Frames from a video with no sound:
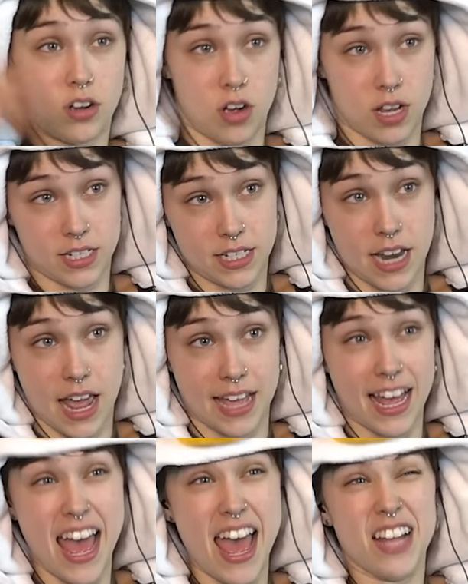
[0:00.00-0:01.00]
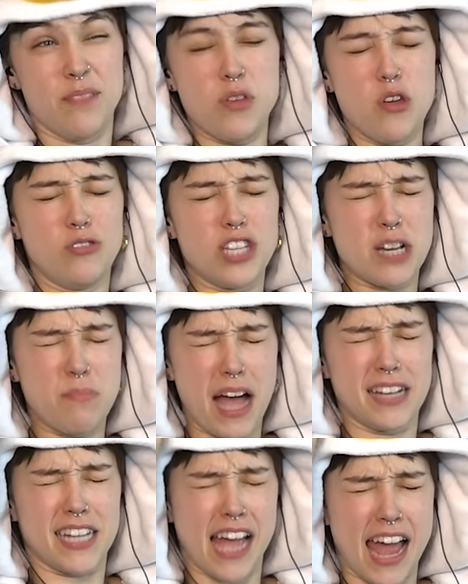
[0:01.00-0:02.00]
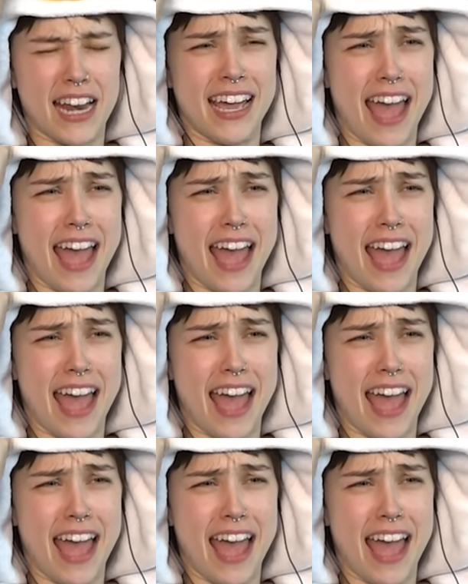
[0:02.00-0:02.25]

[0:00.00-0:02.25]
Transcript: on today. Music by Danny